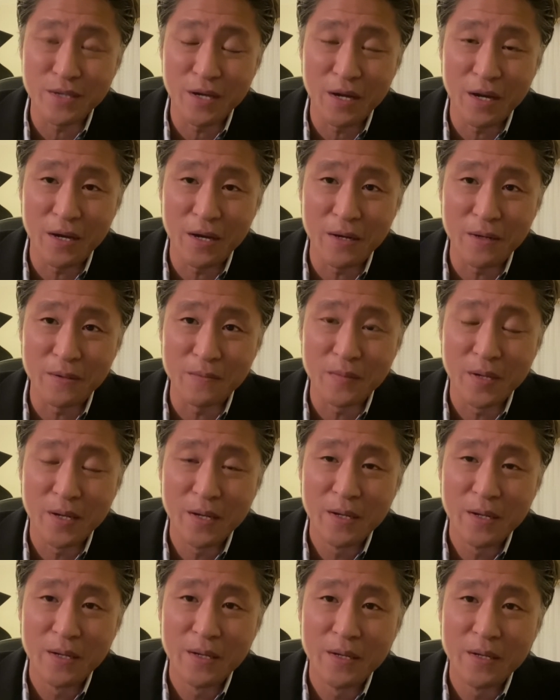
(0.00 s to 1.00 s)

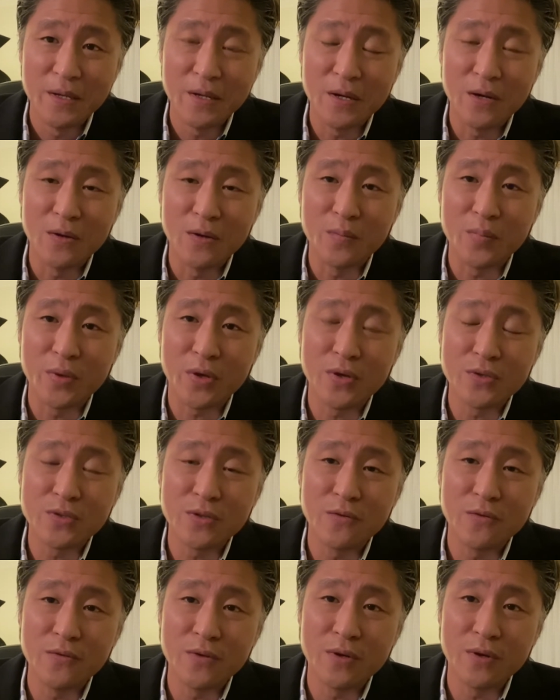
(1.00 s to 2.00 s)
because
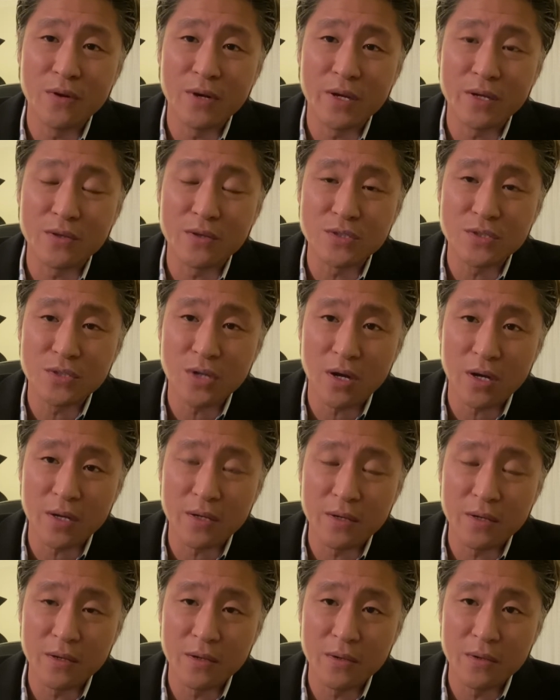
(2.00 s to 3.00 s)
of like the
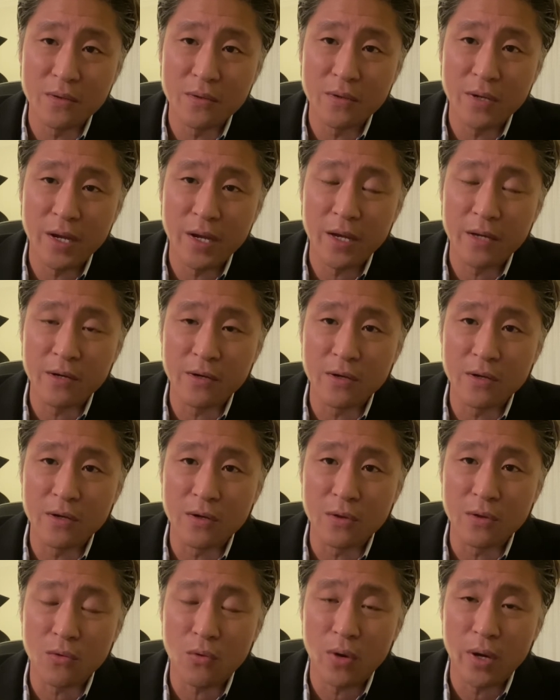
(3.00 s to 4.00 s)
stock had
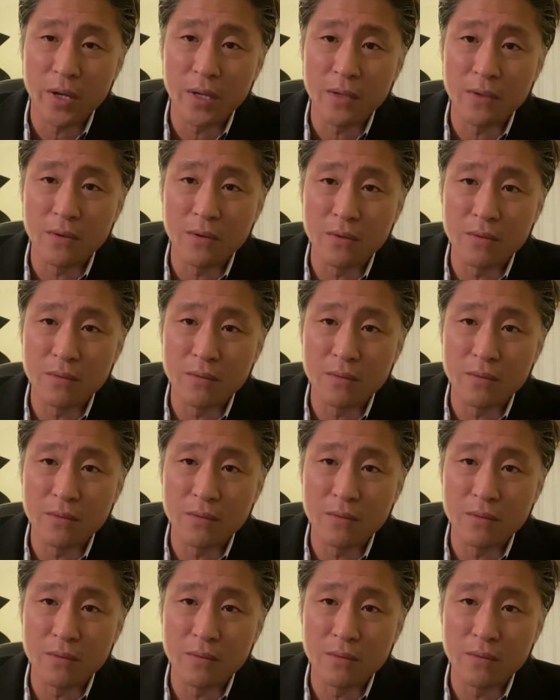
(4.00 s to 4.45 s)
the quite